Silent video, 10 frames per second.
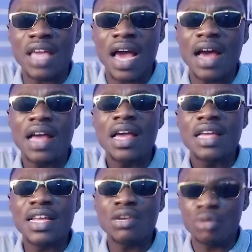we ya
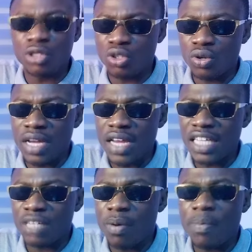na enu we so ani
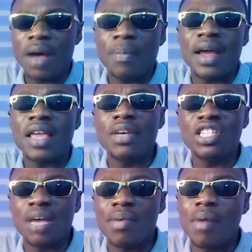aji papa ye be
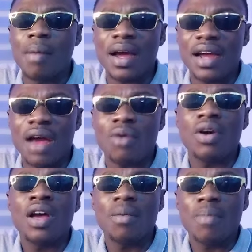share bi mama
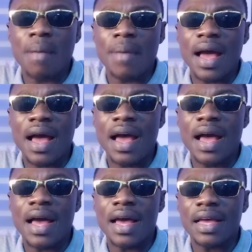crowd bye
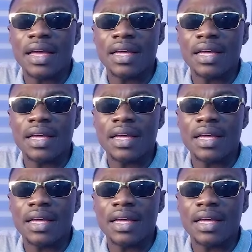bye.